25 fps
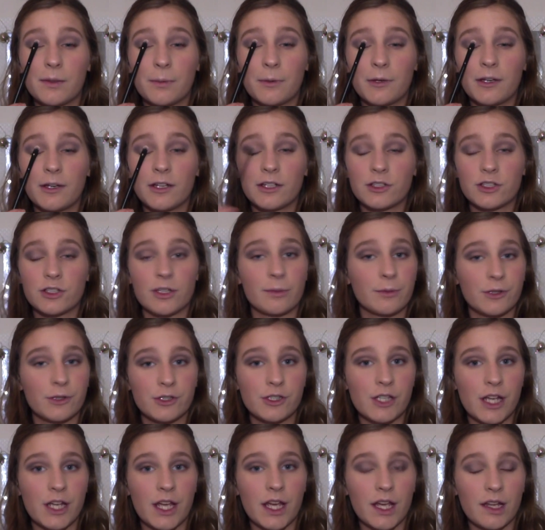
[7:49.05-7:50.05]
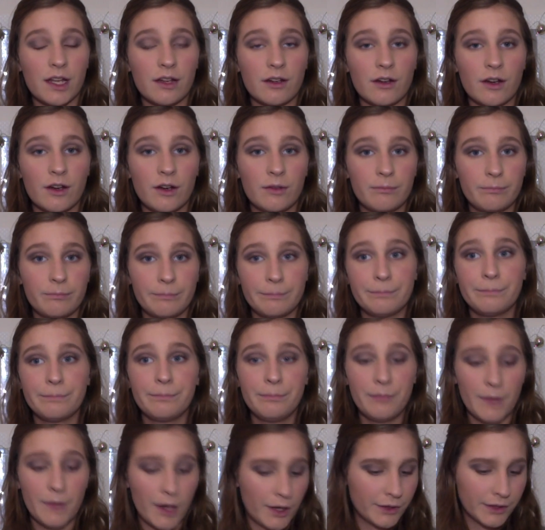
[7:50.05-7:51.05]
put a shimmer shade
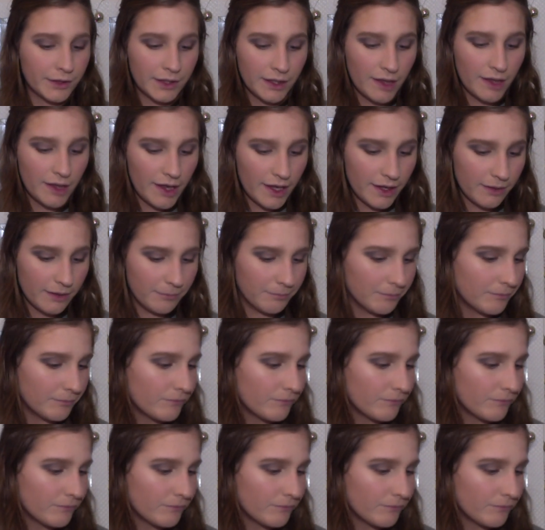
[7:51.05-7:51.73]
on the lid.